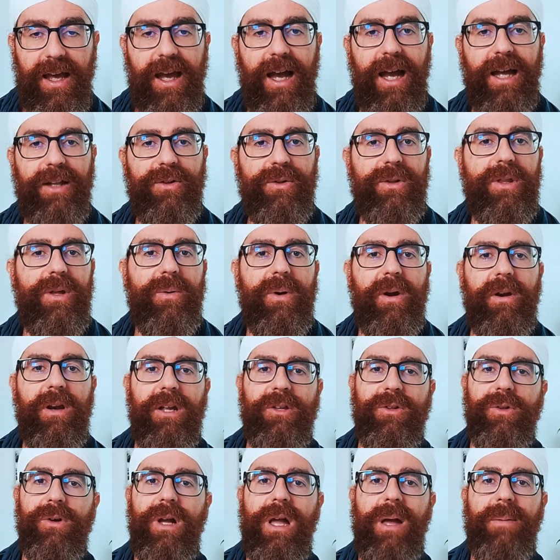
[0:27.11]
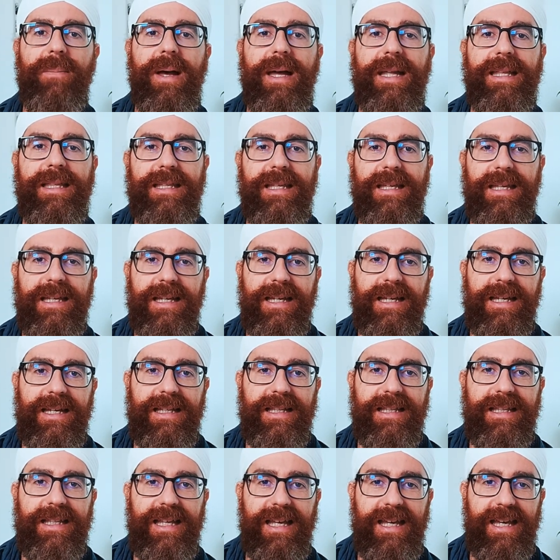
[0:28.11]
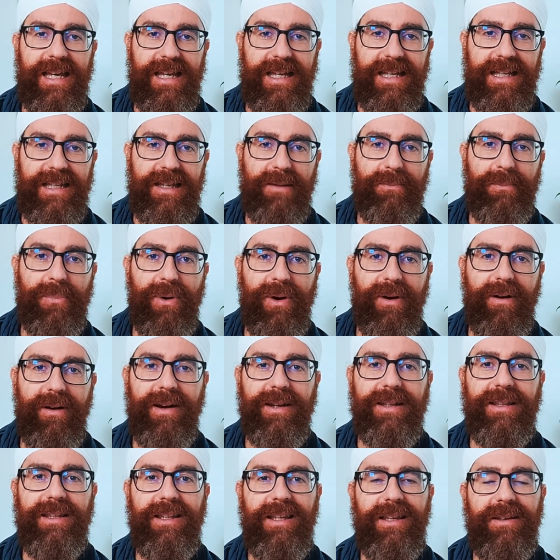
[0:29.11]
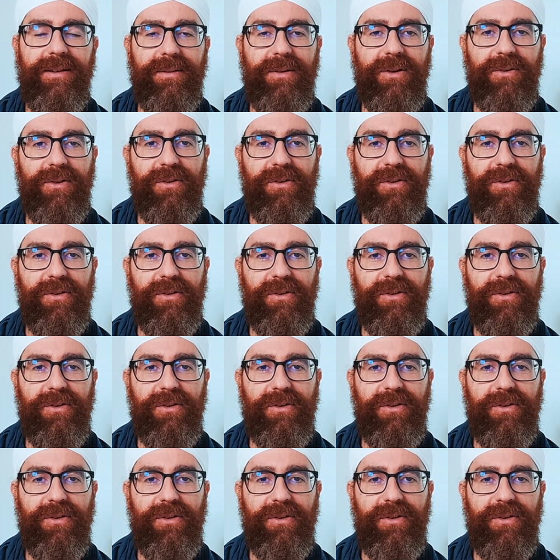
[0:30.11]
And today we're going to talk about the polarity